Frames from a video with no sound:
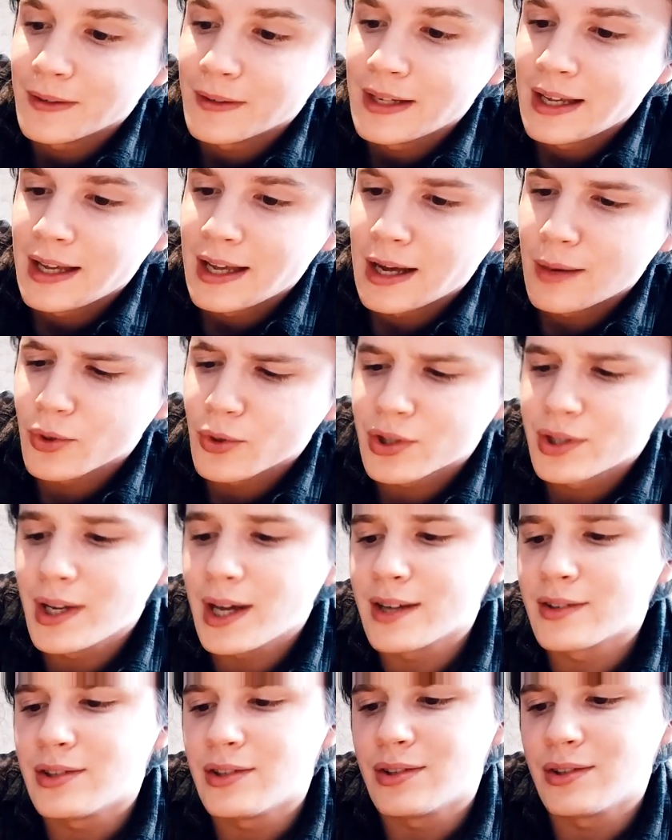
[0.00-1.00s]
And what's
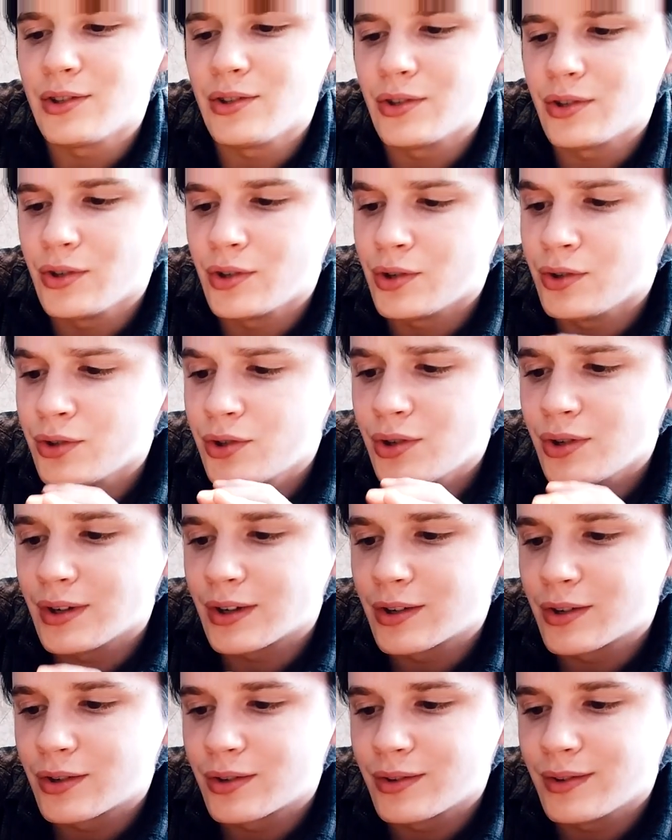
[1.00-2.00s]
nice is that you can do
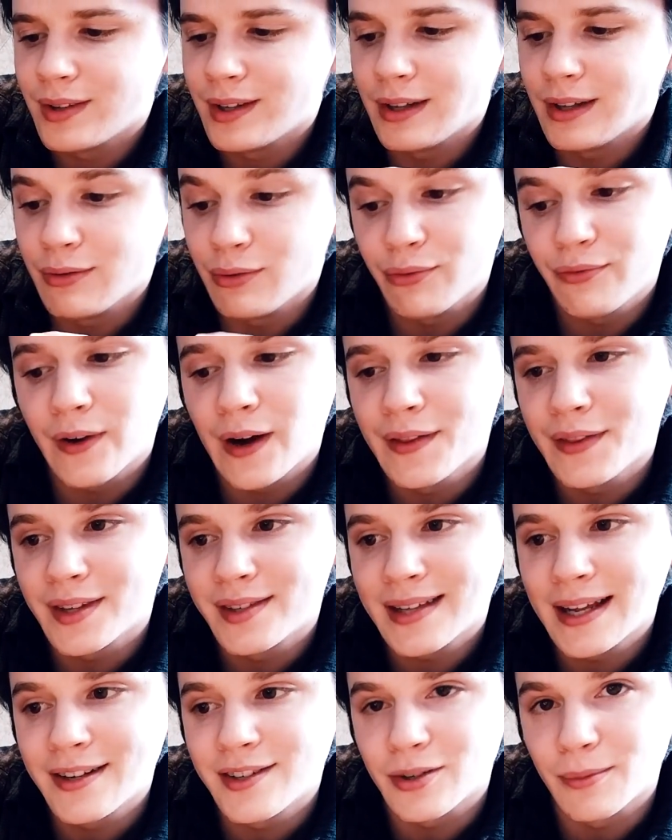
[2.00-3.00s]
it, if you find the
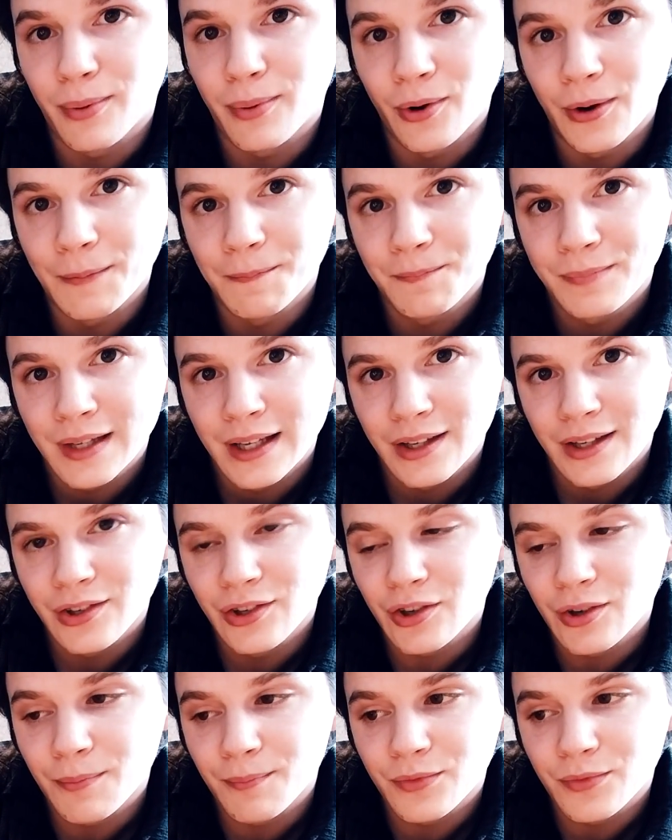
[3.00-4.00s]
center point,
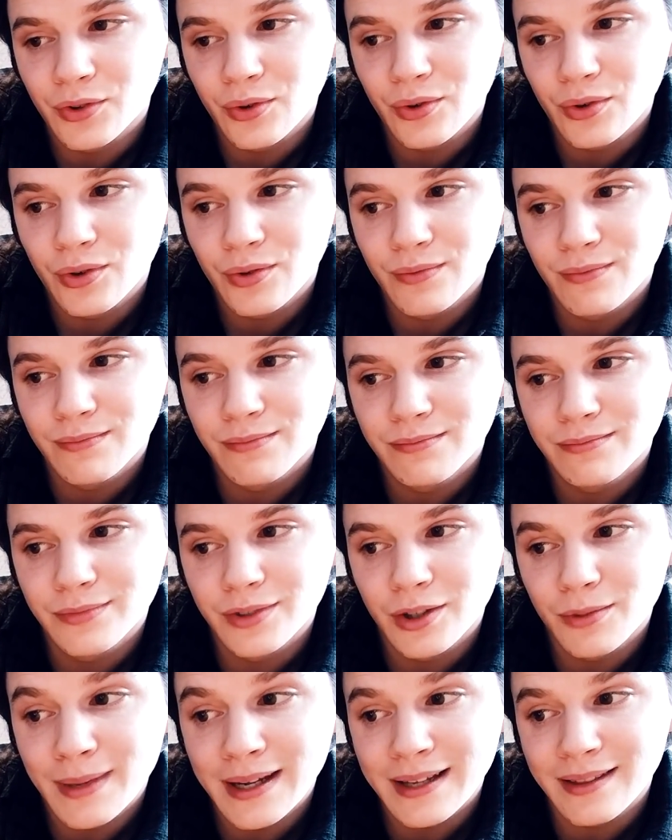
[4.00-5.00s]
you can
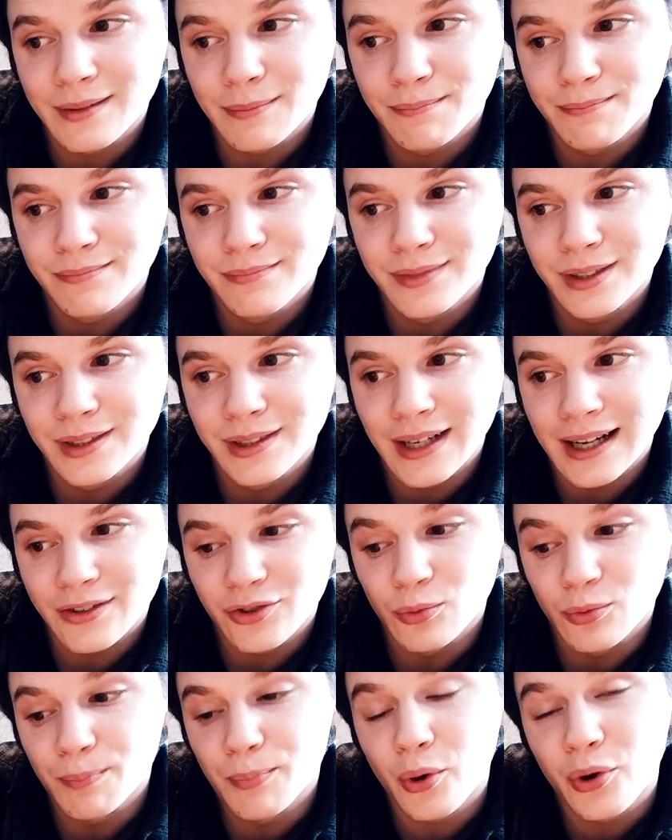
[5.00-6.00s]
make the
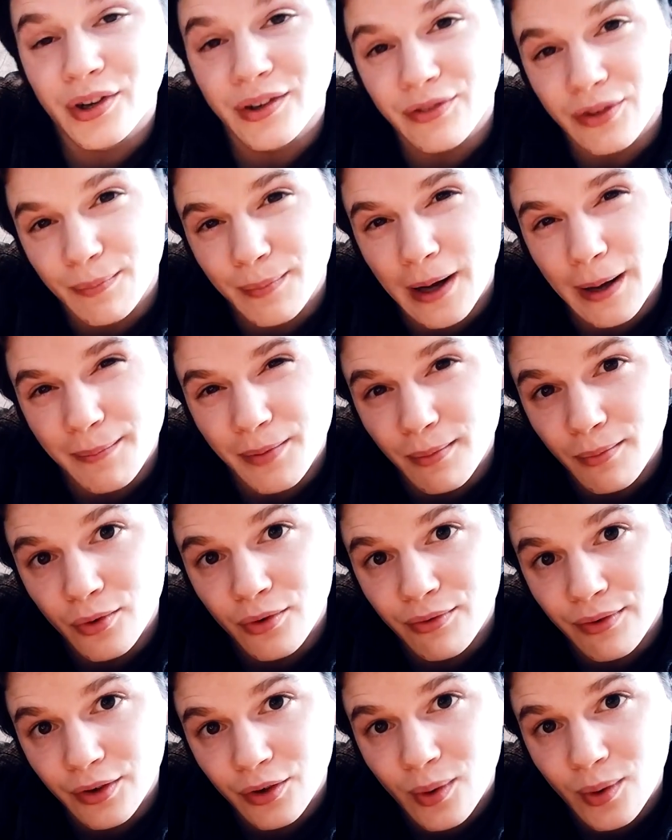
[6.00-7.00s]
actual body of the puppet
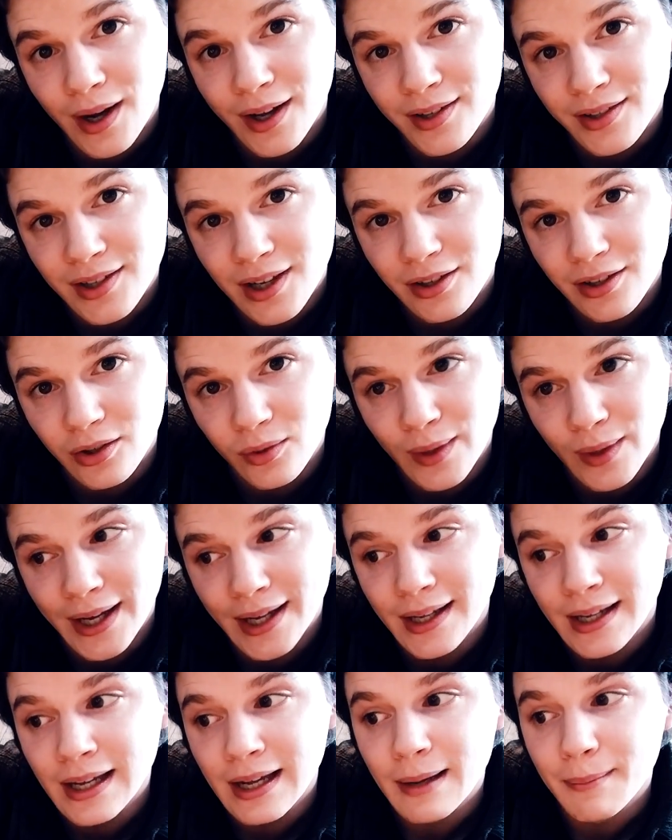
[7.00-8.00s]
move in quite a subtle
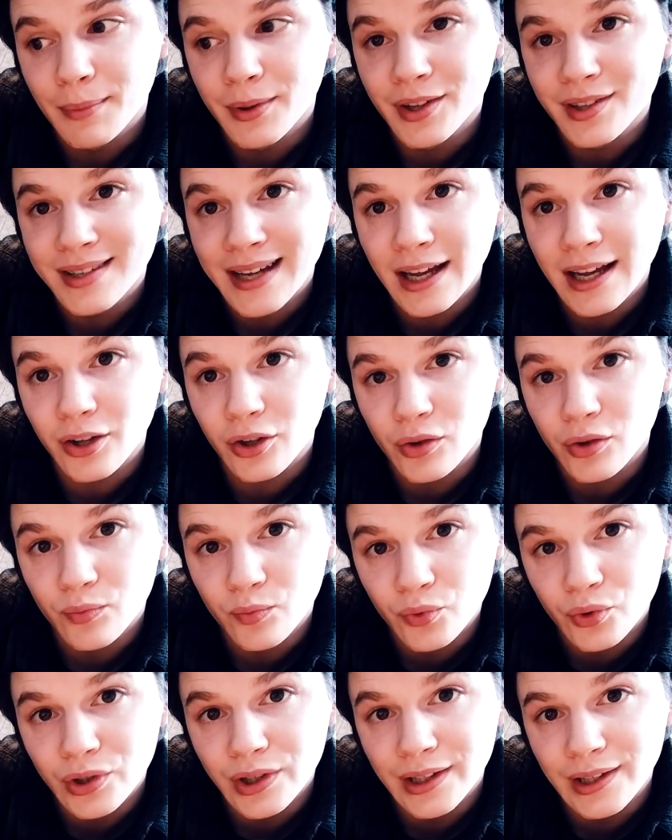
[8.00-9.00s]
way, but the tail
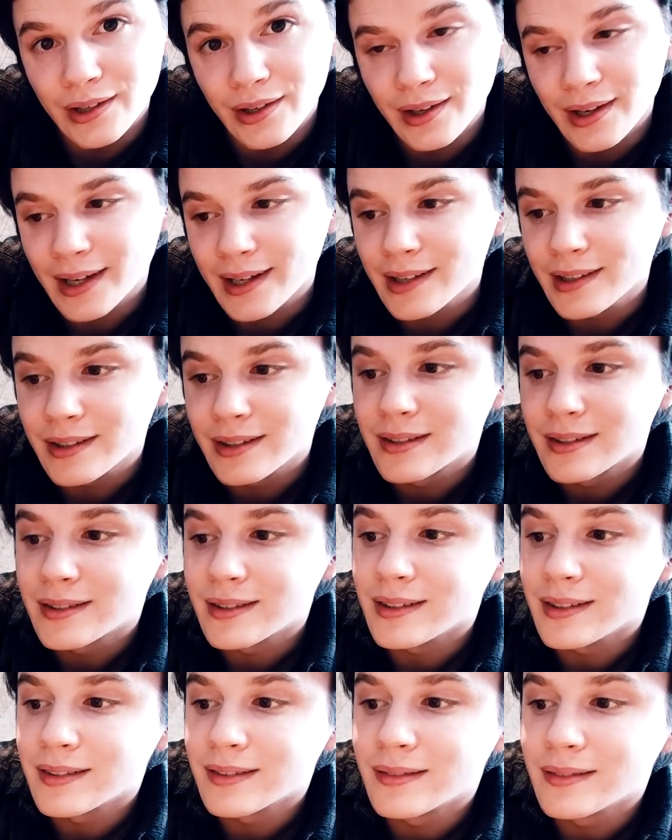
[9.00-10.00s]
can really look like
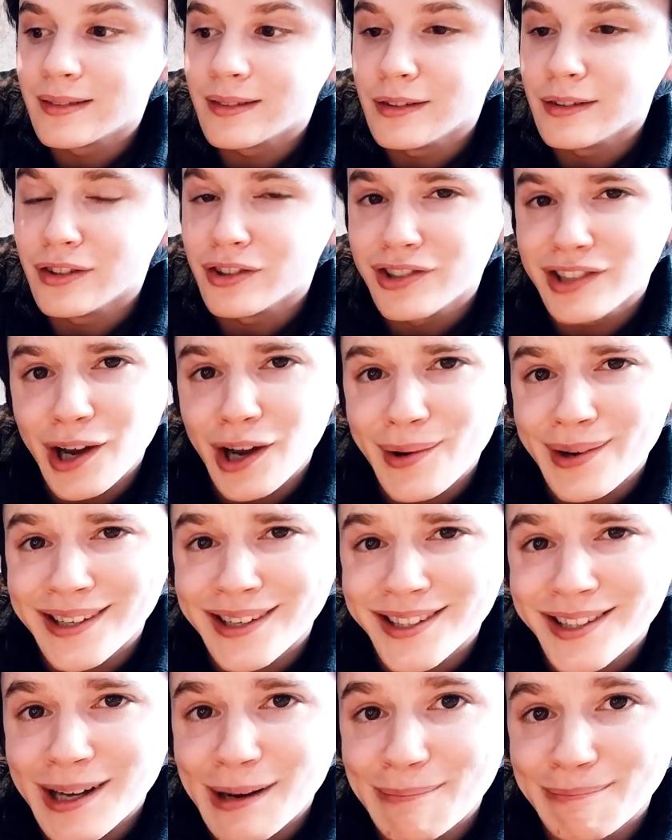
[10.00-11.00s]
it's
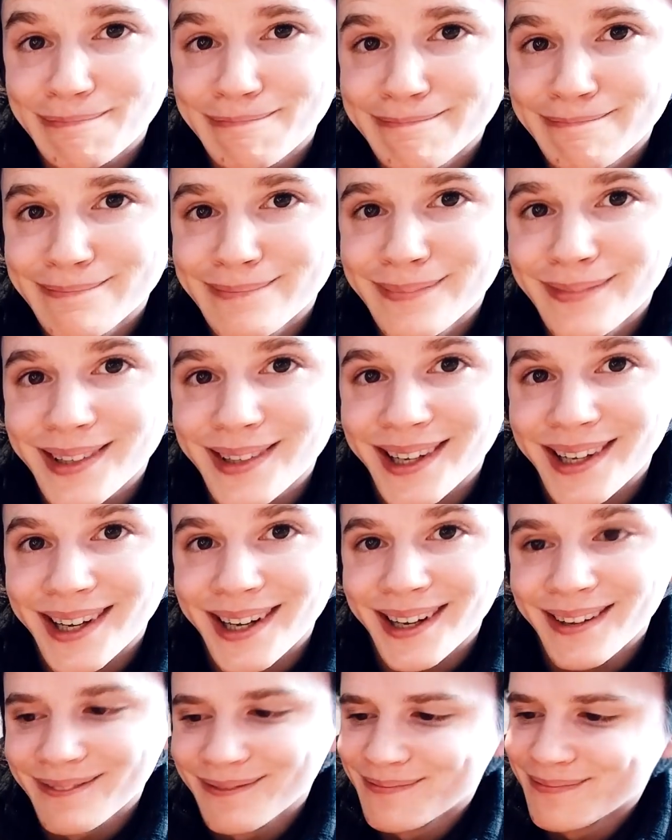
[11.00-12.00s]
going some.
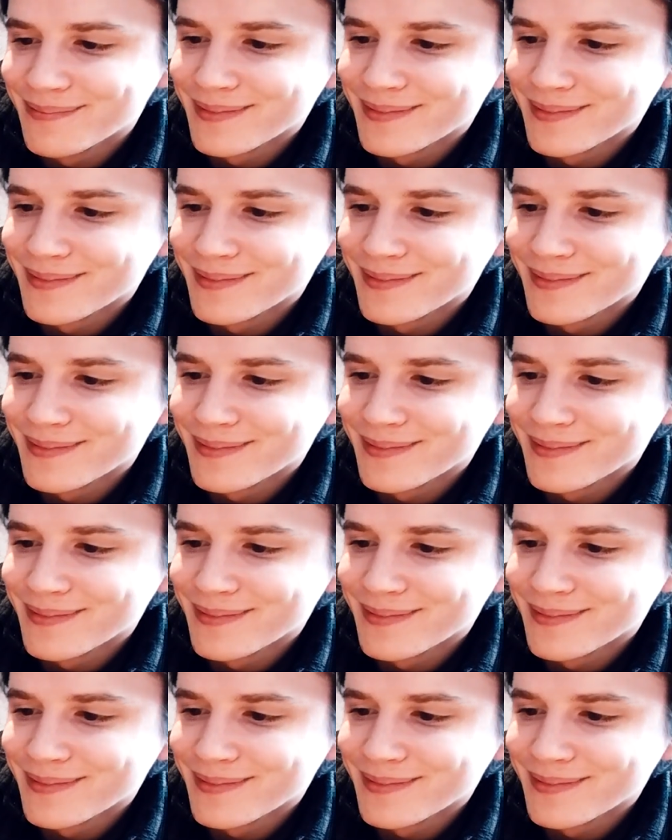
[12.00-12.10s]
Yeah.